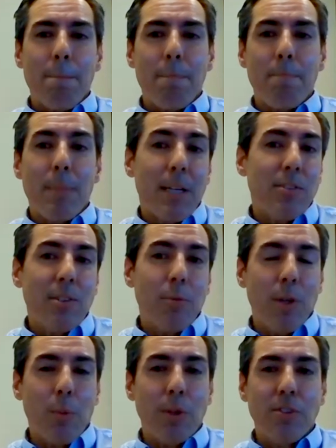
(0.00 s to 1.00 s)
because
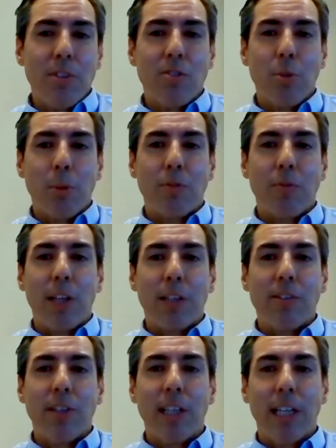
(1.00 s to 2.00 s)
we're just seeing so much
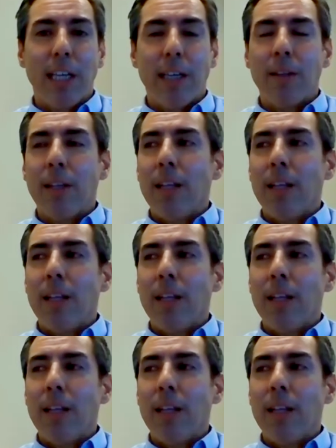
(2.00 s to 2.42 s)
volatility.